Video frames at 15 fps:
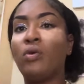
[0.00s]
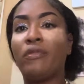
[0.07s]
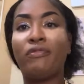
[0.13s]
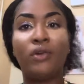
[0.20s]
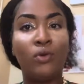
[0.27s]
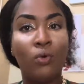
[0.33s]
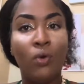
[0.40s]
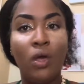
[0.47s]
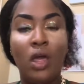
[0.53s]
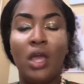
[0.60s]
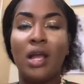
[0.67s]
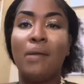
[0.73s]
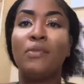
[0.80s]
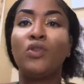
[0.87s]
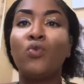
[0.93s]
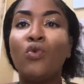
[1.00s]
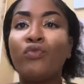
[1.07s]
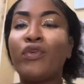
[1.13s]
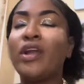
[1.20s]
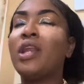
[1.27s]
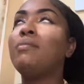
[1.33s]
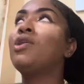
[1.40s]
if you do. I'm a two
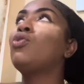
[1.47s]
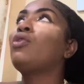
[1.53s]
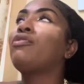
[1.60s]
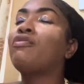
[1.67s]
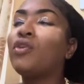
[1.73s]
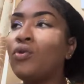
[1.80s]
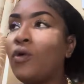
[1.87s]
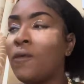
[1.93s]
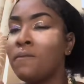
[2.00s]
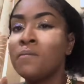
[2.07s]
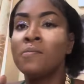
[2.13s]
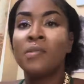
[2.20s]
friend. I don't know if you do.